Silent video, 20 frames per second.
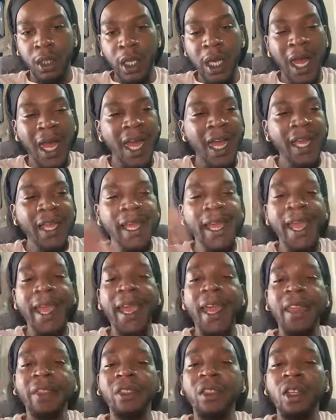I
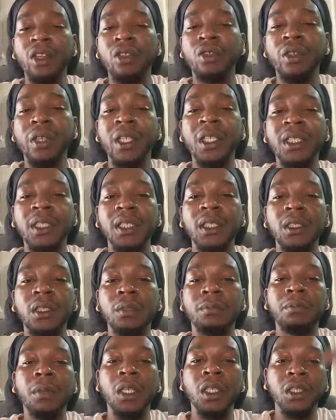had the grace and
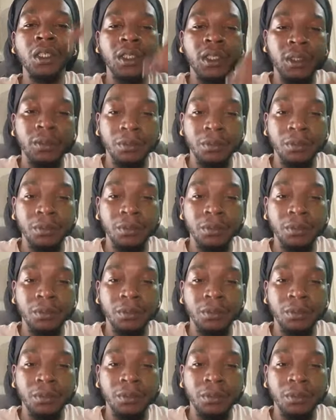the mercy